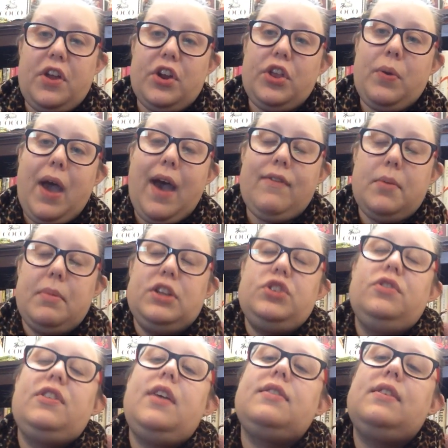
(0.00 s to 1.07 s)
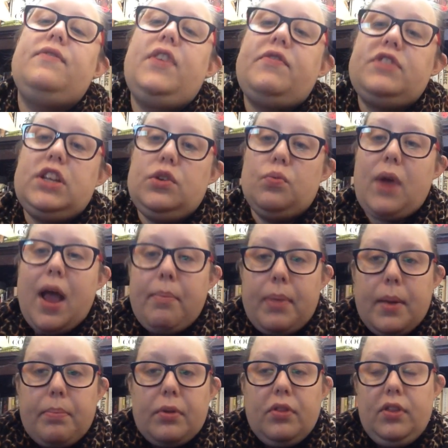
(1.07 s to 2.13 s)
there you have it, my 2015
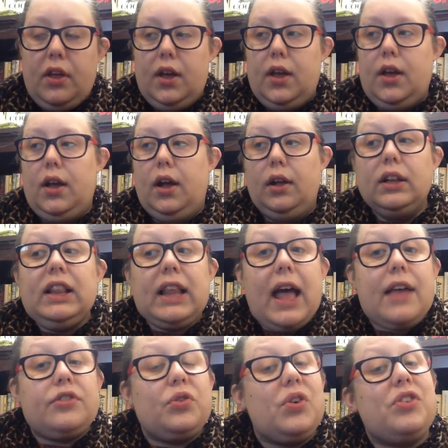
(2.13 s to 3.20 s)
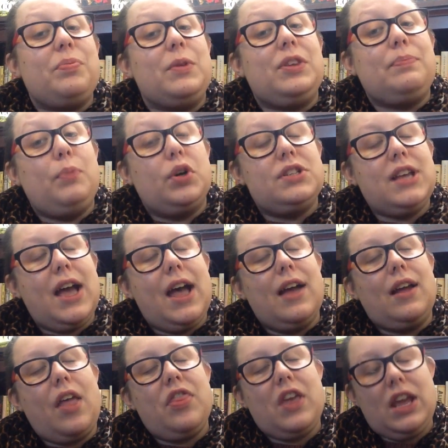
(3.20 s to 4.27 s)
wrap-up, the last Christmas book
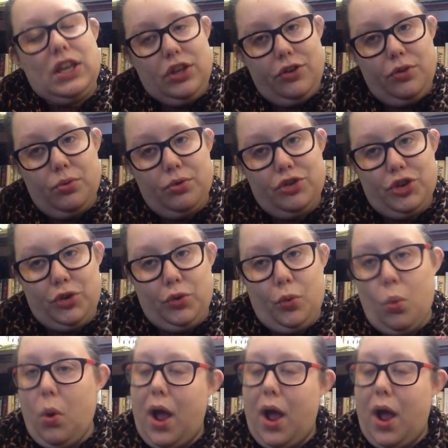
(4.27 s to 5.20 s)
tag. Thank you to